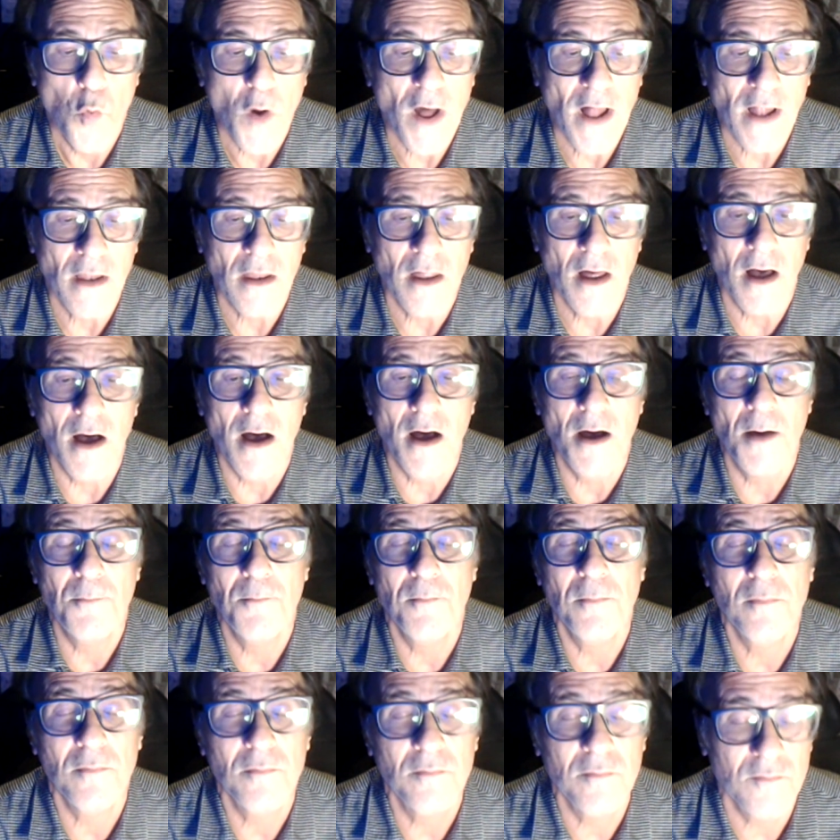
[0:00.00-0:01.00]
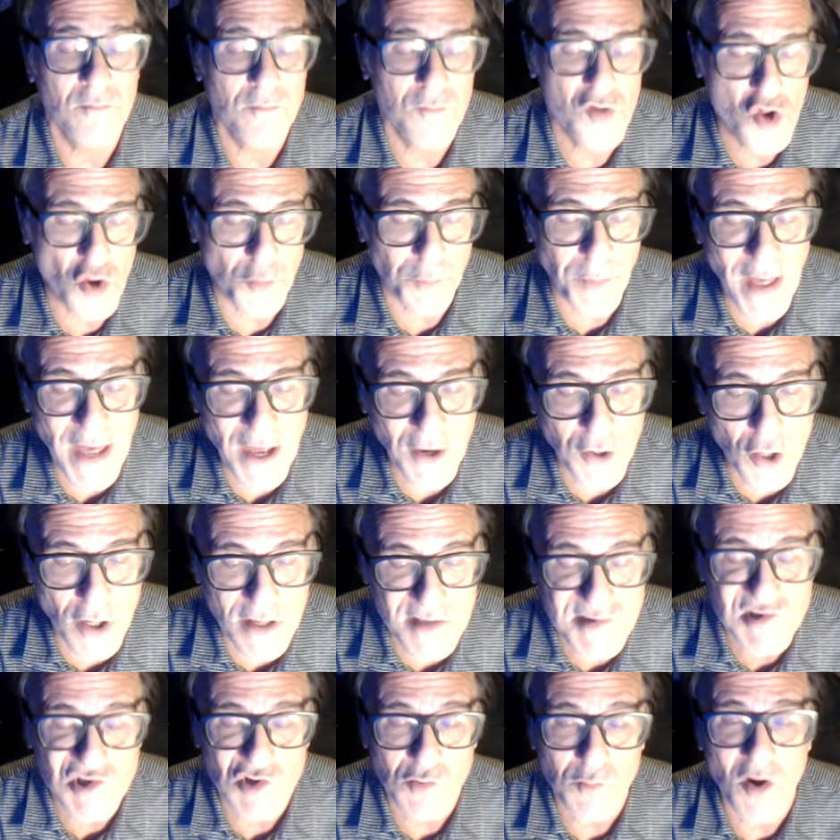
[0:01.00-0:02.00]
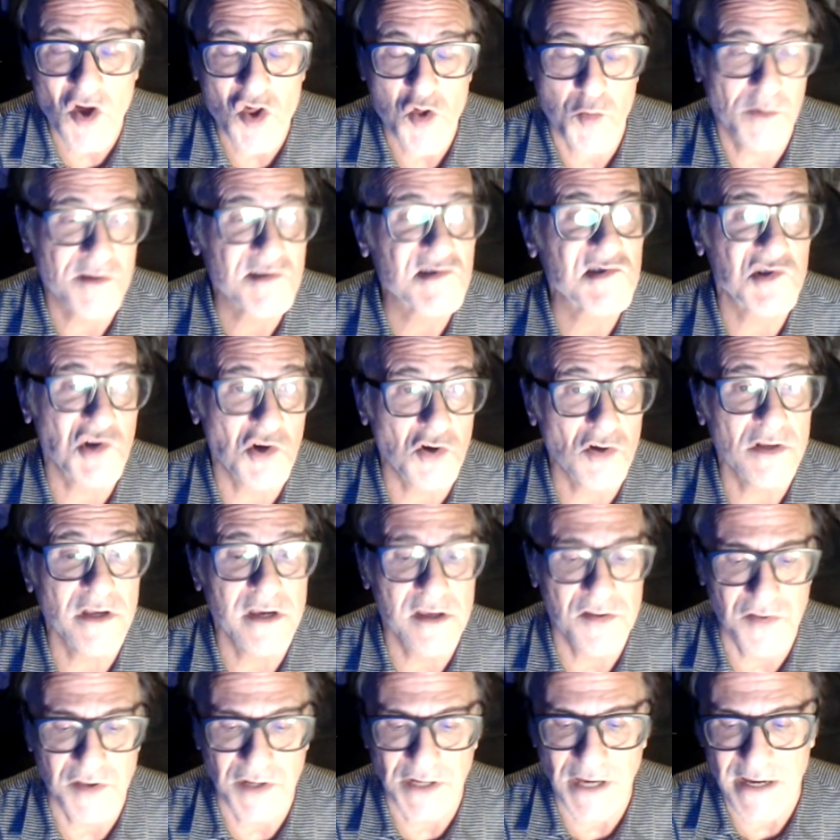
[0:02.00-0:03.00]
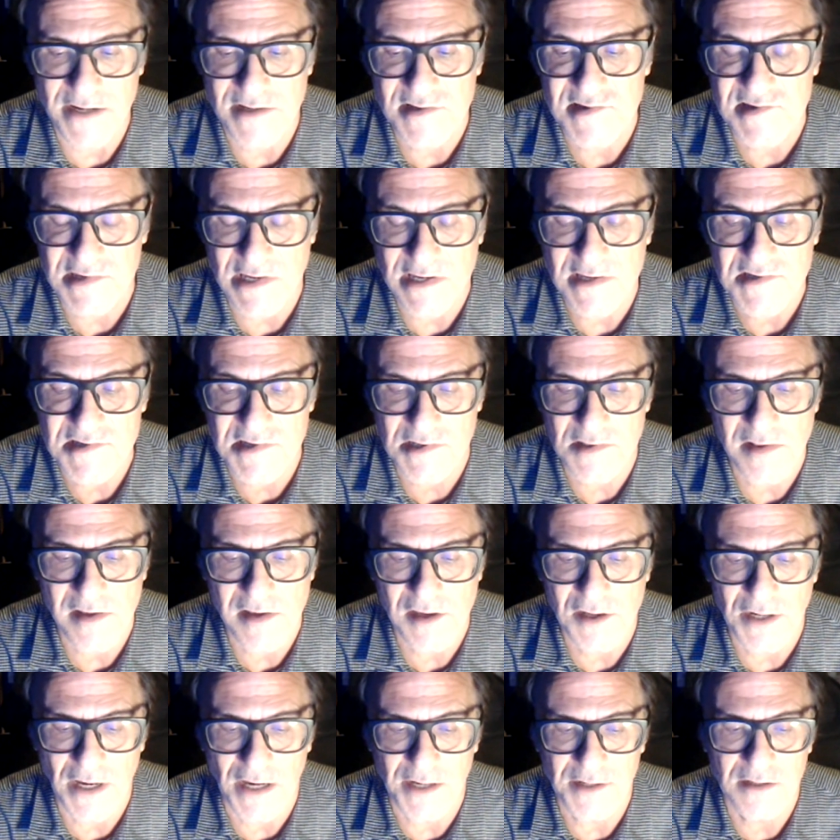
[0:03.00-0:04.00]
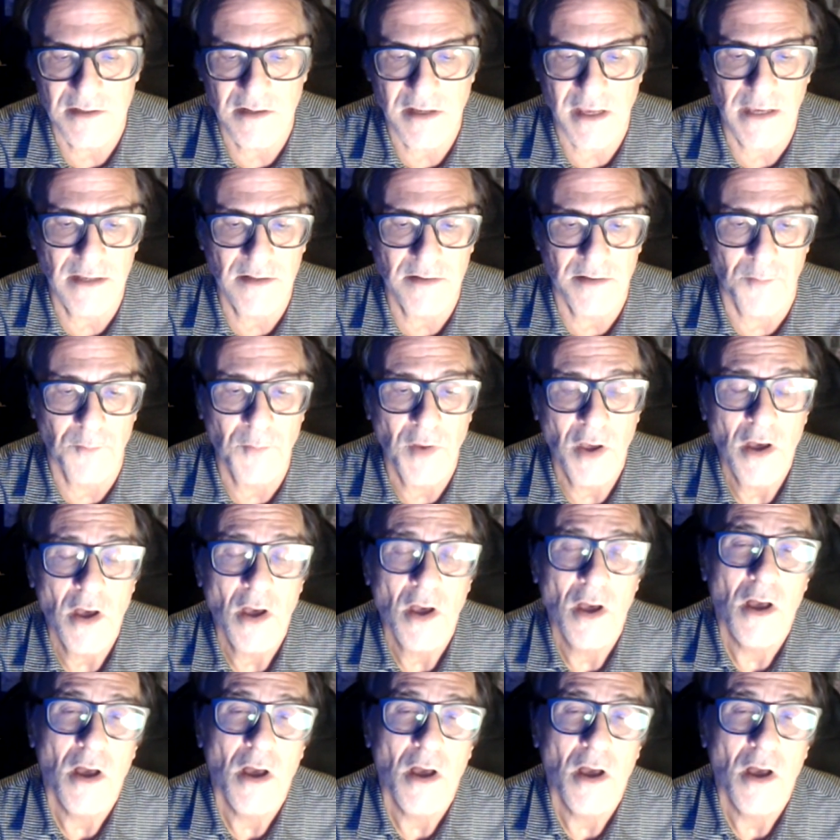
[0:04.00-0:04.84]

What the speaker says: Well, Japan not so much, but certainly the United States and the United Kingdom.